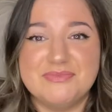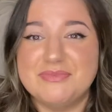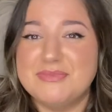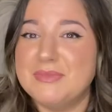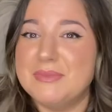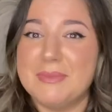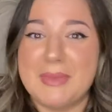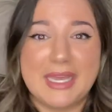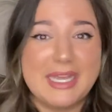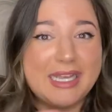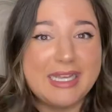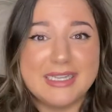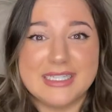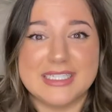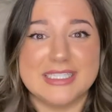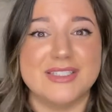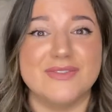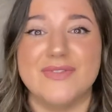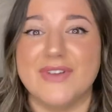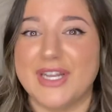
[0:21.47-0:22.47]
making
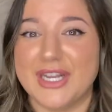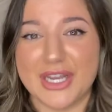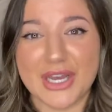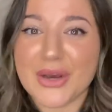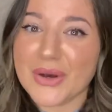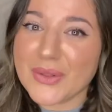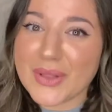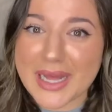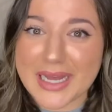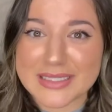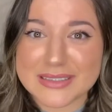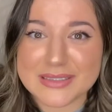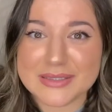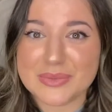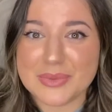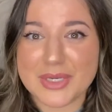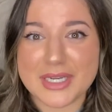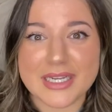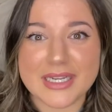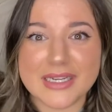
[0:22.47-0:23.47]
this video last
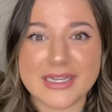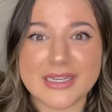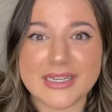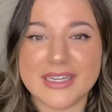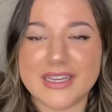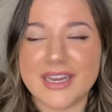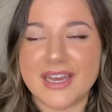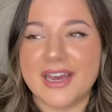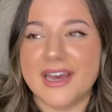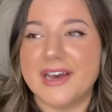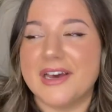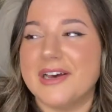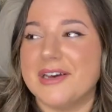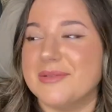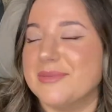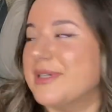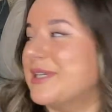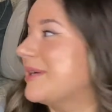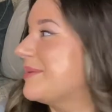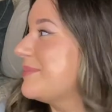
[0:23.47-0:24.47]
week
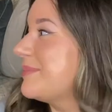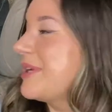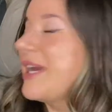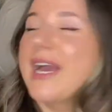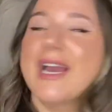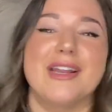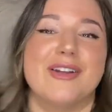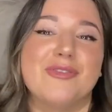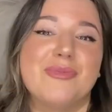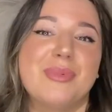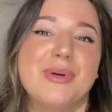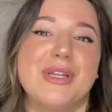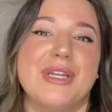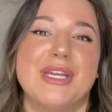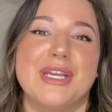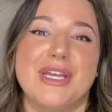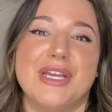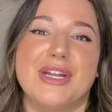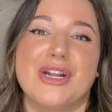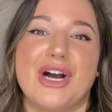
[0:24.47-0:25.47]
um, and I'm kind of
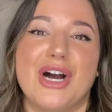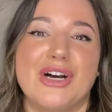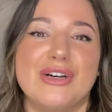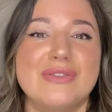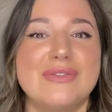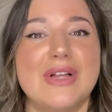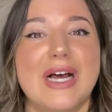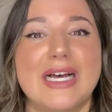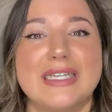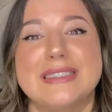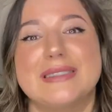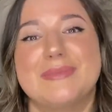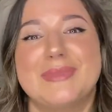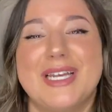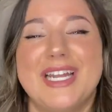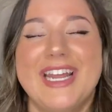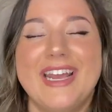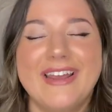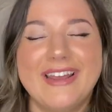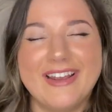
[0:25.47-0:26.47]
putting it off last
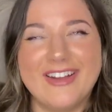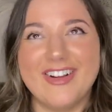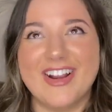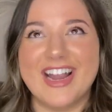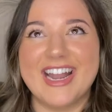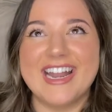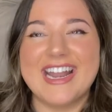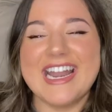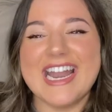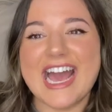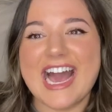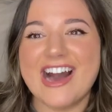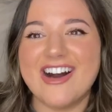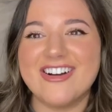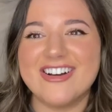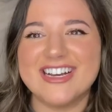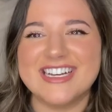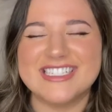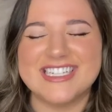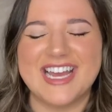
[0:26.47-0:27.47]
minute right now
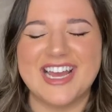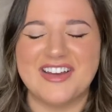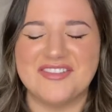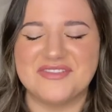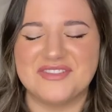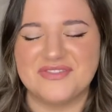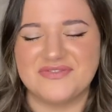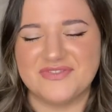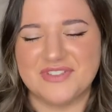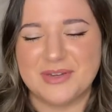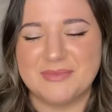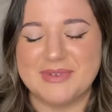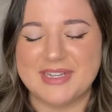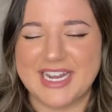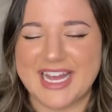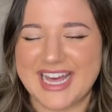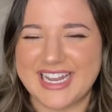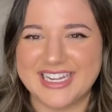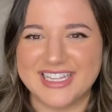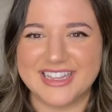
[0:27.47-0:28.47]
because I have to film and
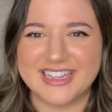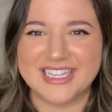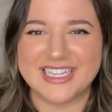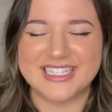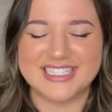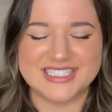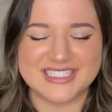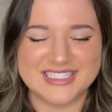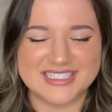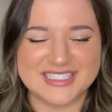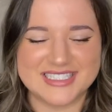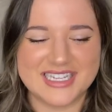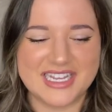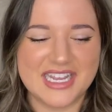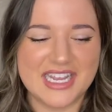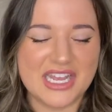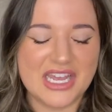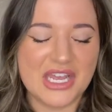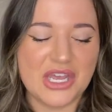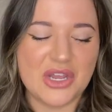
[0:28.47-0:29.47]
edit this
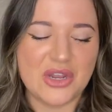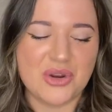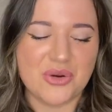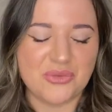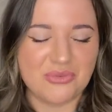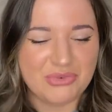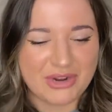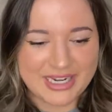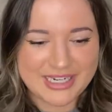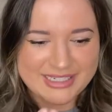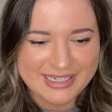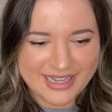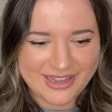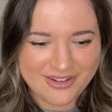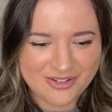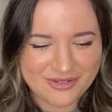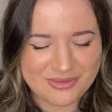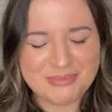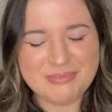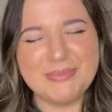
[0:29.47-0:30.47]
right
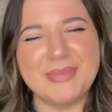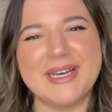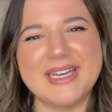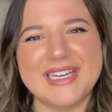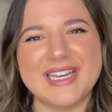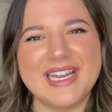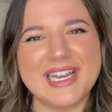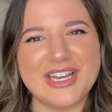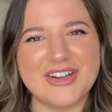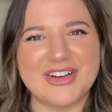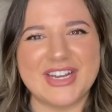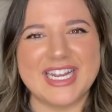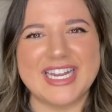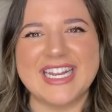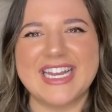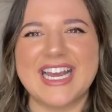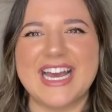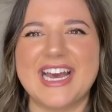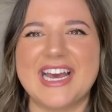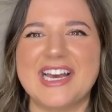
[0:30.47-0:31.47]
now. But anyway,
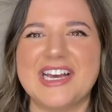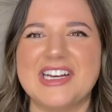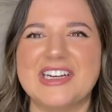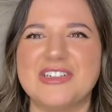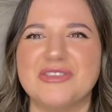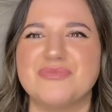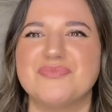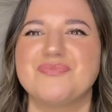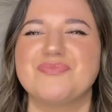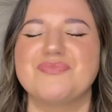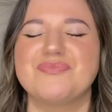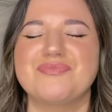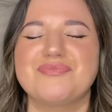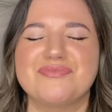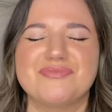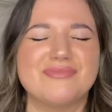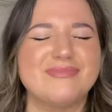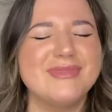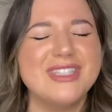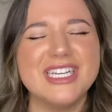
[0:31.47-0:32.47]
um,
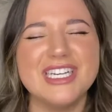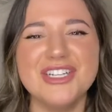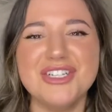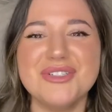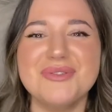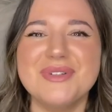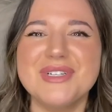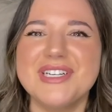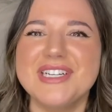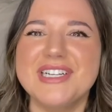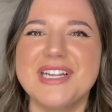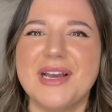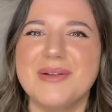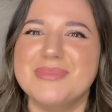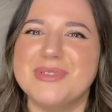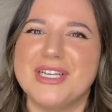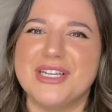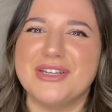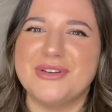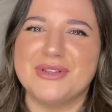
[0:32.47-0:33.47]
I just wanted to
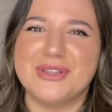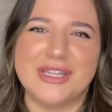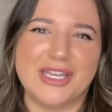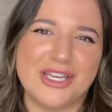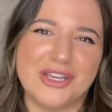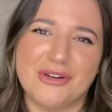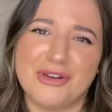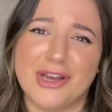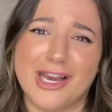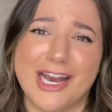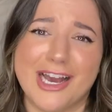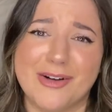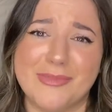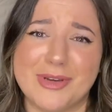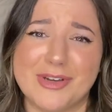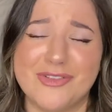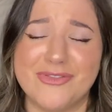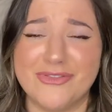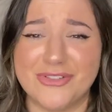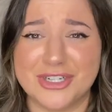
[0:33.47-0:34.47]
update you and let you know how
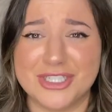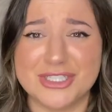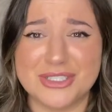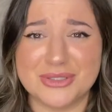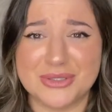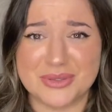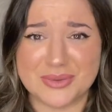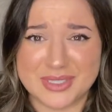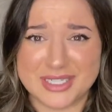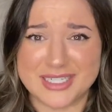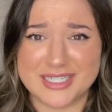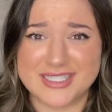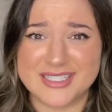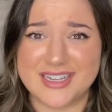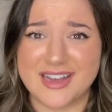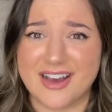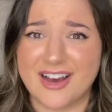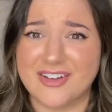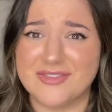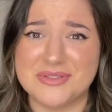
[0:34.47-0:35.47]
my first two weeks
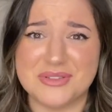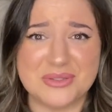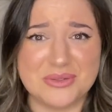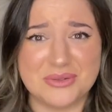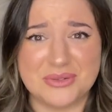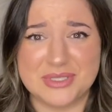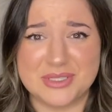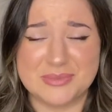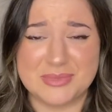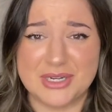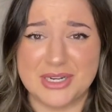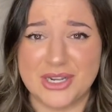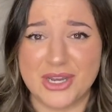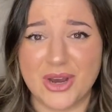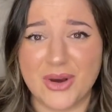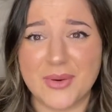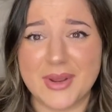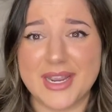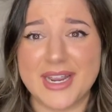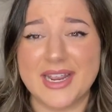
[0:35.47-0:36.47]
of school has been
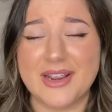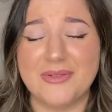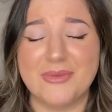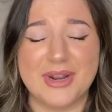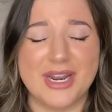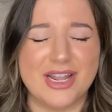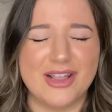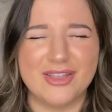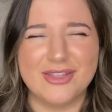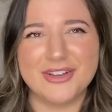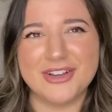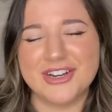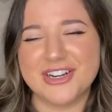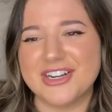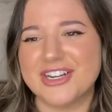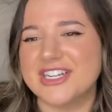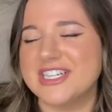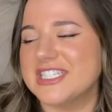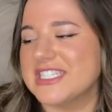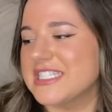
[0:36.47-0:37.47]
going, what I
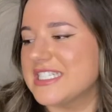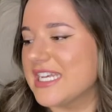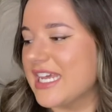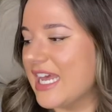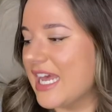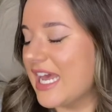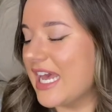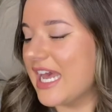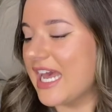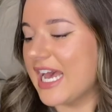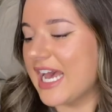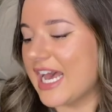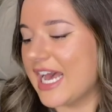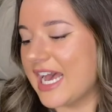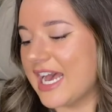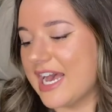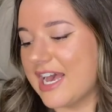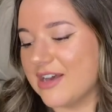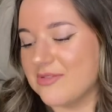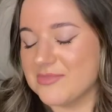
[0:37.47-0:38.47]
learned,
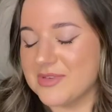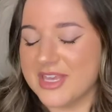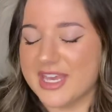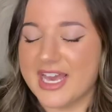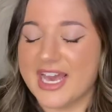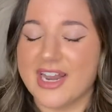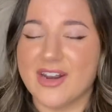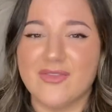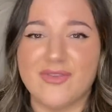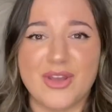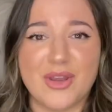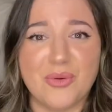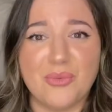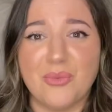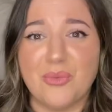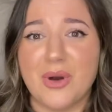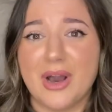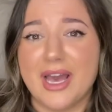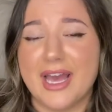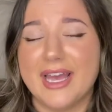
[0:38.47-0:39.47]
um, and kind of like
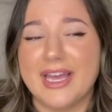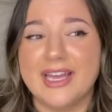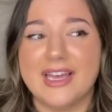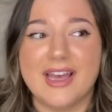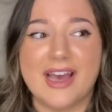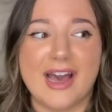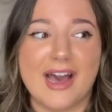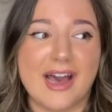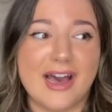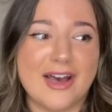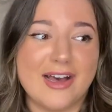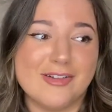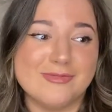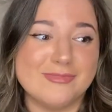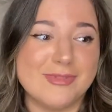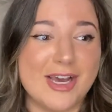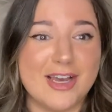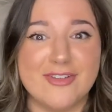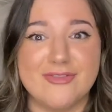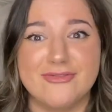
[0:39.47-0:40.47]
what um,
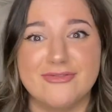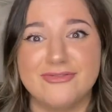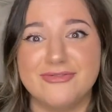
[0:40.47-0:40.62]
I've